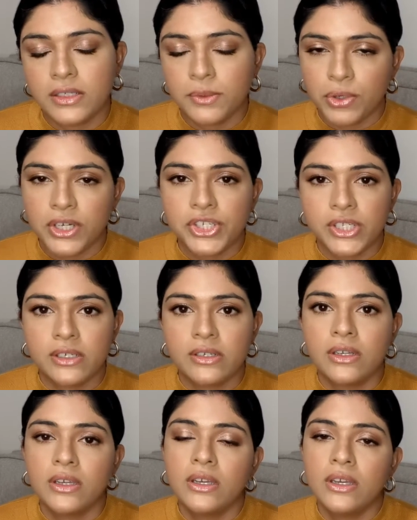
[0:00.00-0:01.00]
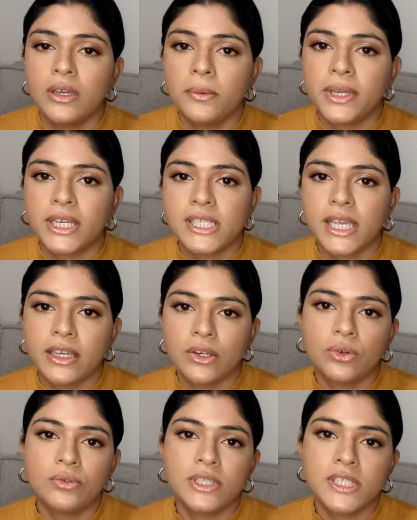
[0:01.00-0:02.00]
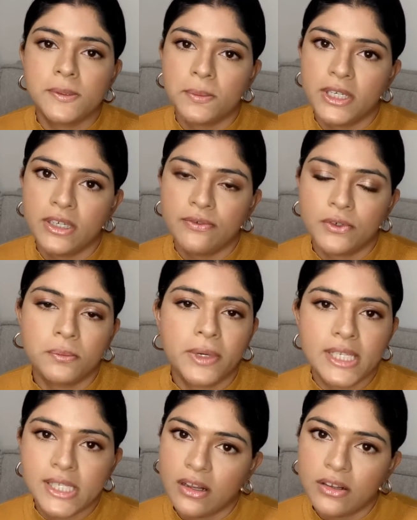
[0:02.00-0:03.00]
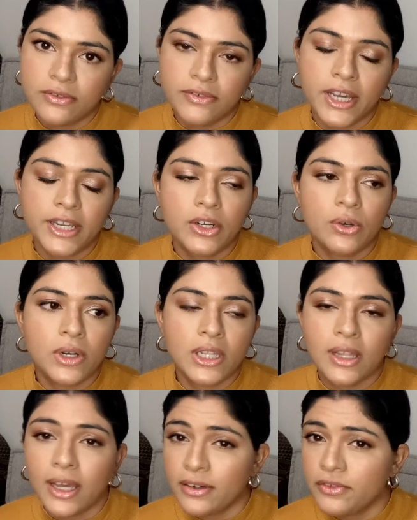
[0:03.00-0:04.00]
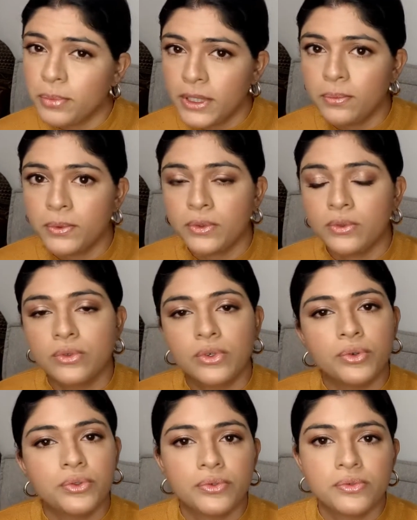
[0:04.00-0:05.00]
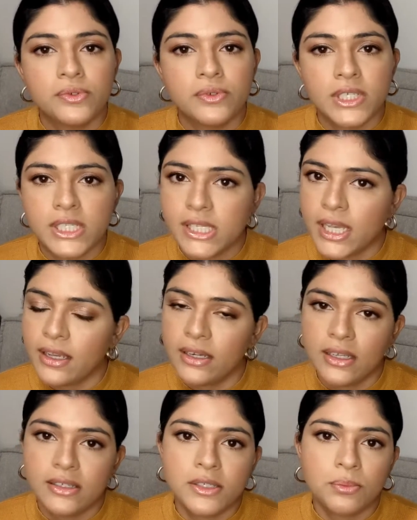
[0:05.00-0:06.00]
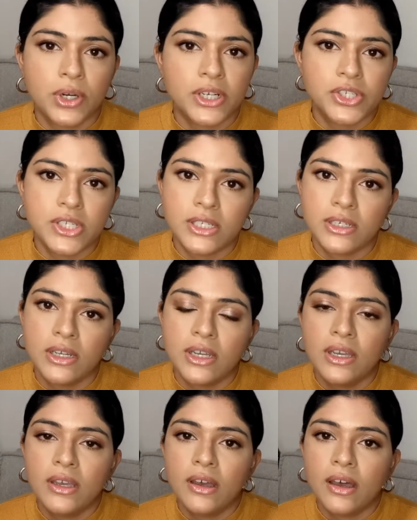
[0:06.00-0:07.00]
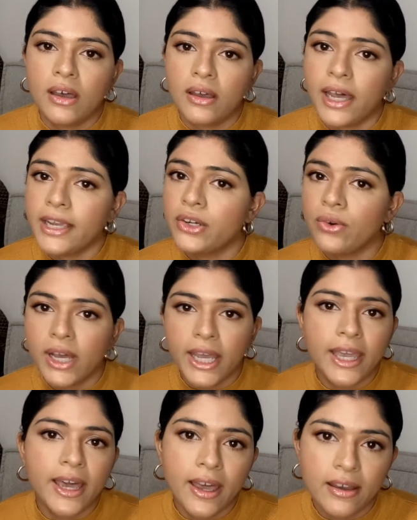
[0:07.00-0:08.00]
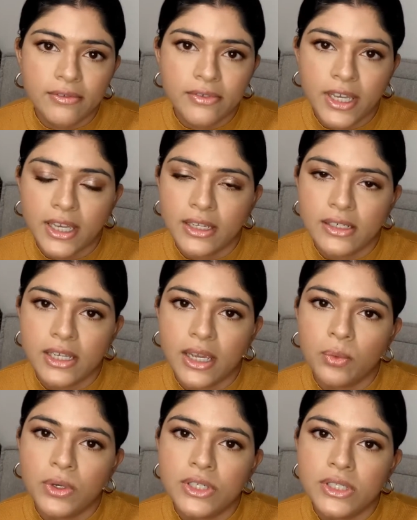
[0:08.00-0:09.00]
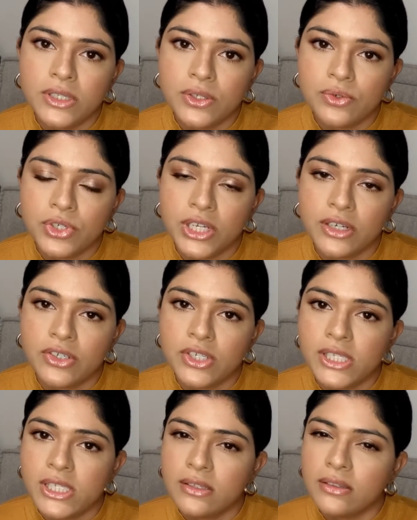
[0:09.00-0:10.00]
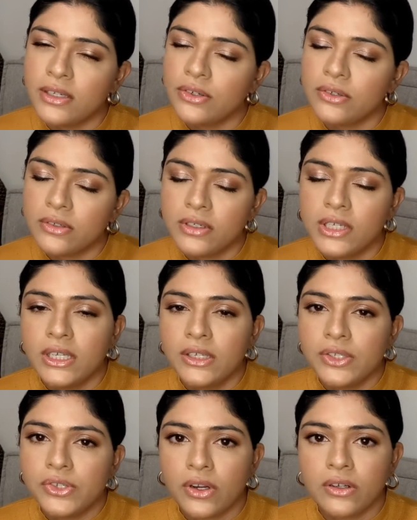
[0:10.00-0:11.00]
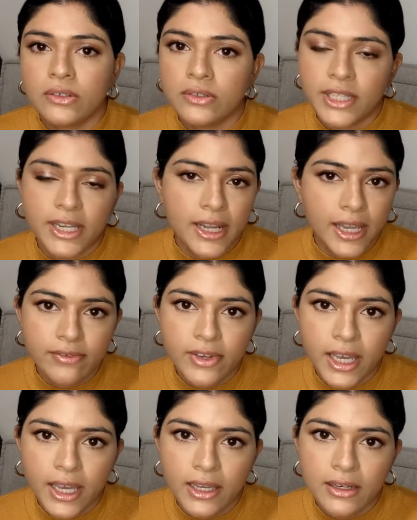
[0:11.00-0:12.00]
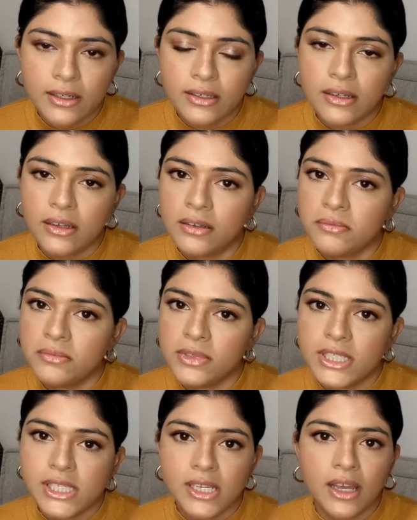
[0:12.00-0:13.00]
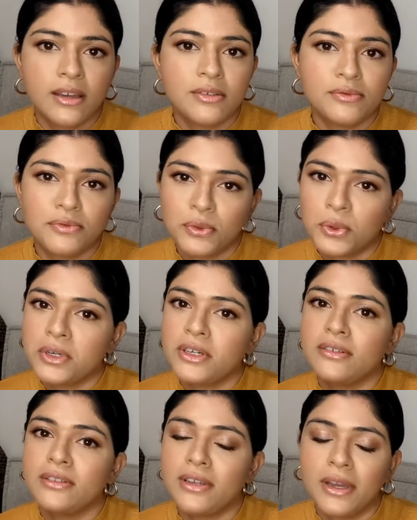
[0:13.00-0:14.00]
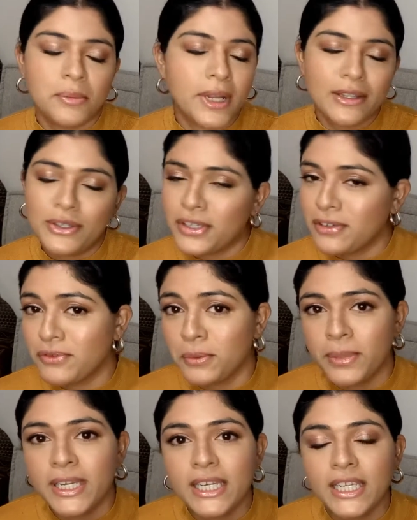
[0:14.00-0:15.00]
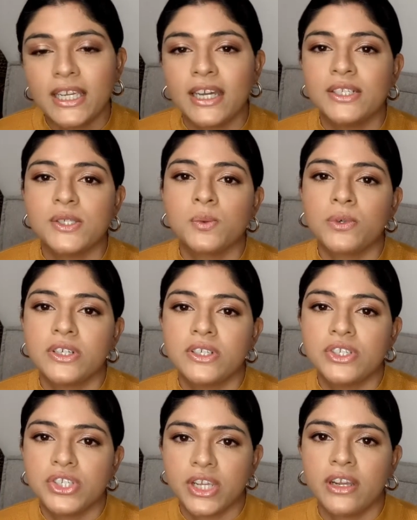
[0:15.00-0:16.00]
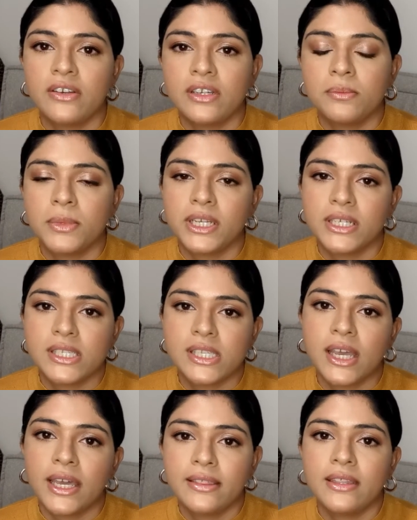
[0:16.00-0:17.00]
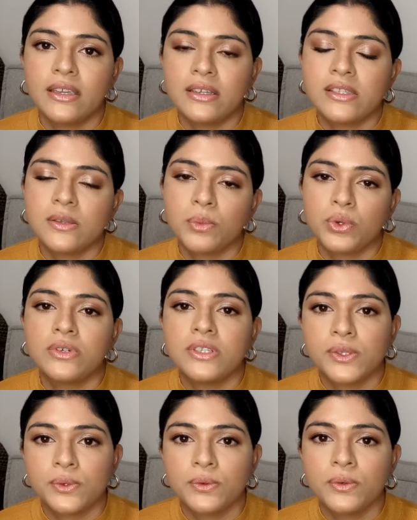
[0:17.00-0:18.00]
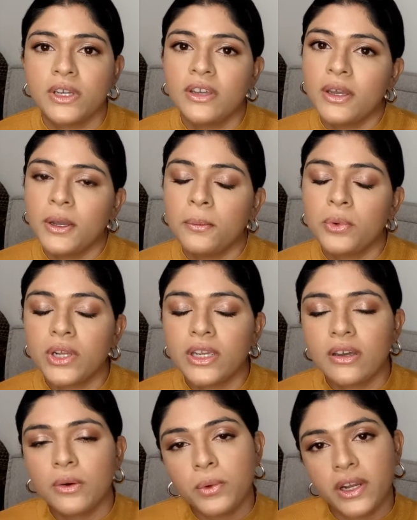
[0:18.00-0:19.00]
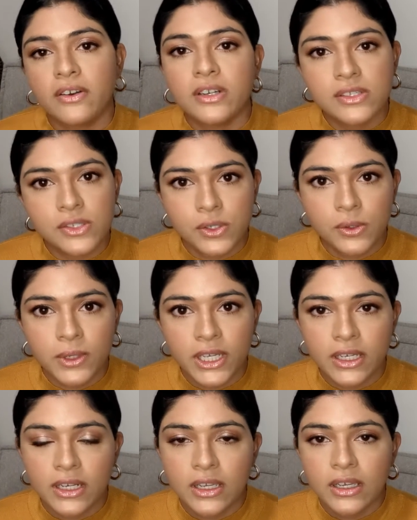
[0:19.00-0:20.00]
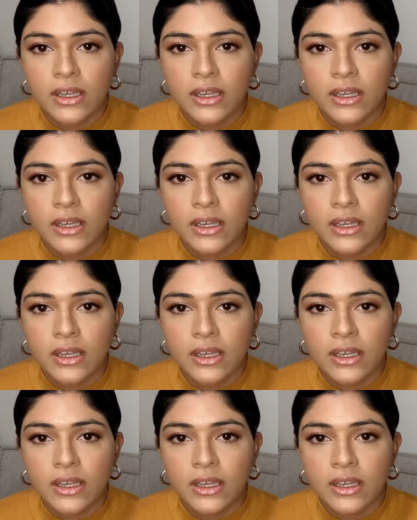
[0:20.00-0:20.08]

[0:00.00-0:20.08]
depression because I can only speak for myself. I know a lot of people go through anxiety and depression. I know I have, and I wanted to share just a little struggle that I've had. I'm not looking for pity. I just wanted to share it because I think it's important to bring awareness to it,